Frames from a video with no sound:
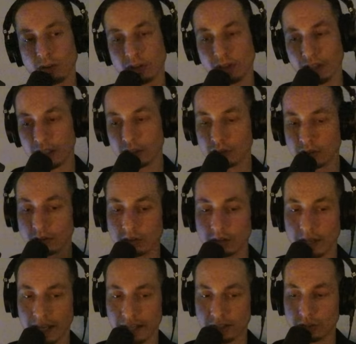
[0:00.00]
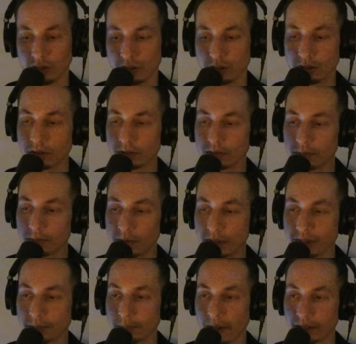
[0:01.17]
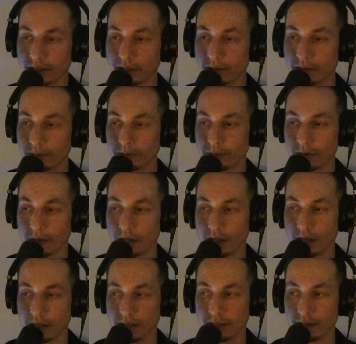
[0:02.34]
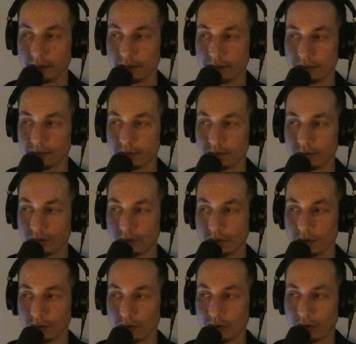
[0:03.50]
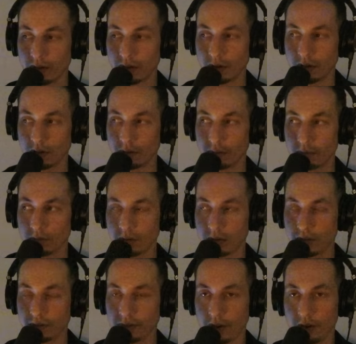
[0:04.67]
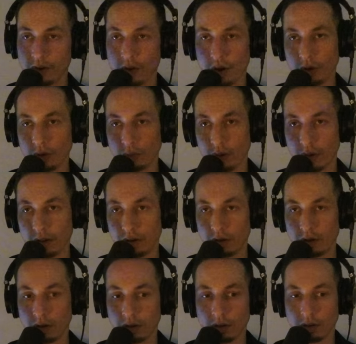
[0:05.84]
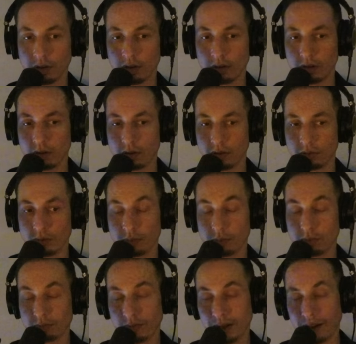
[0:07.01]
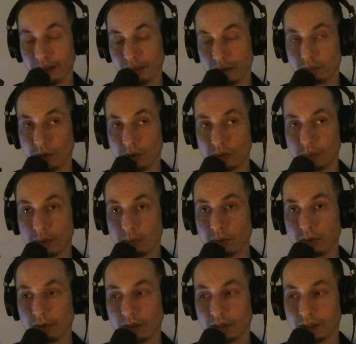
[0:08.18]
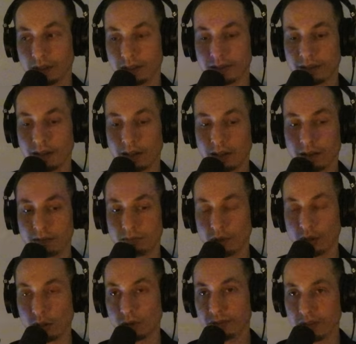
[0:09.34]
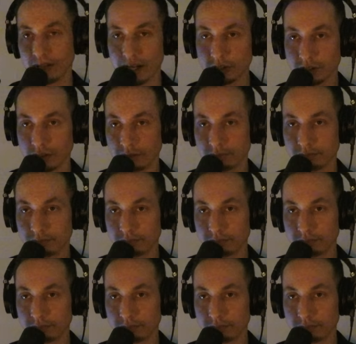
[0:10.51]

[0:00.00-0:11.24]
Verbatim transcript: clinical external perspective is uh it's unknown whether well I think most people think it's a hallucination